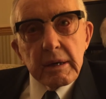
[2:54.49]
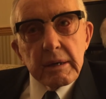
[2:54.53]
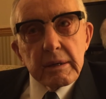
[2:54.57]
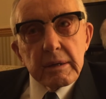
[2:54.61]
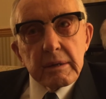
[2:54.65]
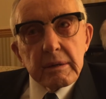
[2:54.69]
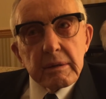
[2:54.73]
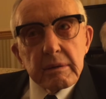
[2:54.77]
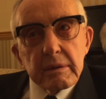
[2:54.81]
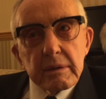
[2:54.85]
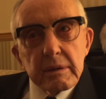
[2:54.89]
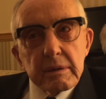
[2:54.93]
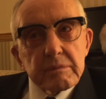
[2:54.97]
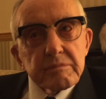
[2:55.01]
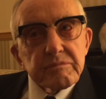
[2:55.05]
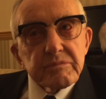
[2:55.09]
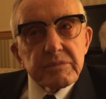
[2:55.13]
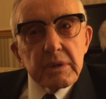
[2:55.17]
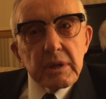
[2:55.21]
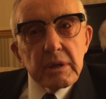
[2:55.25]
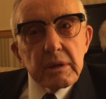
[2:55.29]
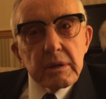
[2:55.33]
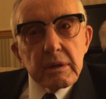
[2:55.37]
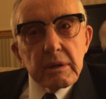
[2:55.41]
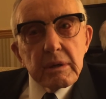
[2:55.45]
And
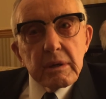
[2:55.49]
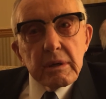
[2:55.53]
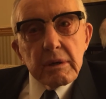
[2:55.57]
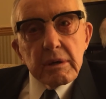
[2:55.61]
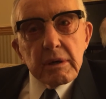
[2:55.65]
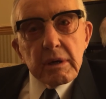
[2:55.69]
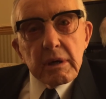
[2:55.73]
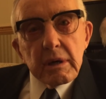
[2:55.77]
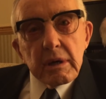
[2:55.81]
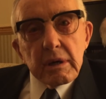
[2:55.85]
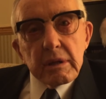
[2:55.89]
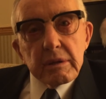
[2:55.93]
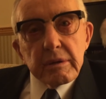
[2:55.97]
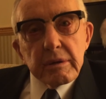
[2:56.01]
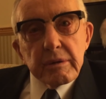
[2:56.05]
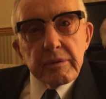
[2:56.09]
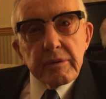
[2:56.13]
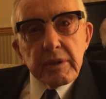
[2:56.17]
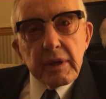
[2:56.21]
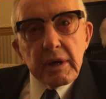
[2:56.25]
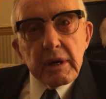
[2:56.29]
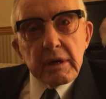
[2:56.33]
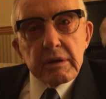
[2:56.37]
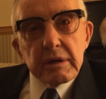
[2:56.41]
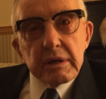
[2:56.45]
other
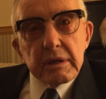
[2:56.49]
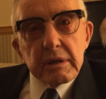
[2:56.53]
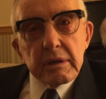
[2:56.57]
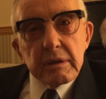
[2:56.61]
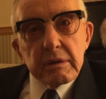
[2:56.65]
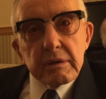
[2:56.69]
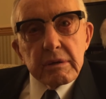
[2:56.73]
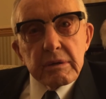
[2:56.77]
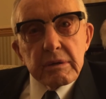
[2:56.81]
than that,